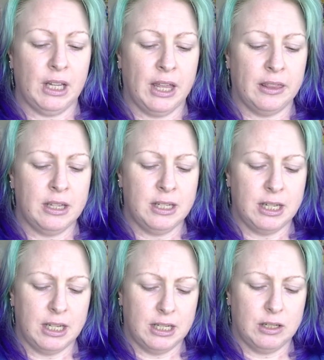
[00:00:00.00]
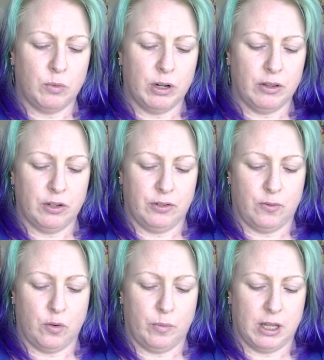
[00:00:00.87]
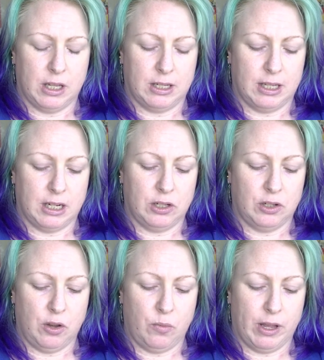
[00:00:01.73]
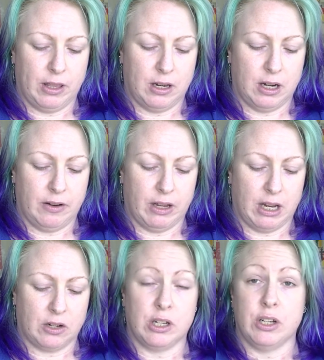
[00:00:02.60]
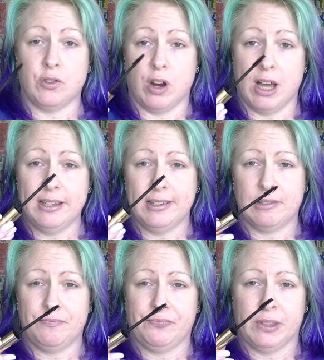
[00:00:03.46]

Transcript: This is one of those formulas that is so wet that it never actually dries.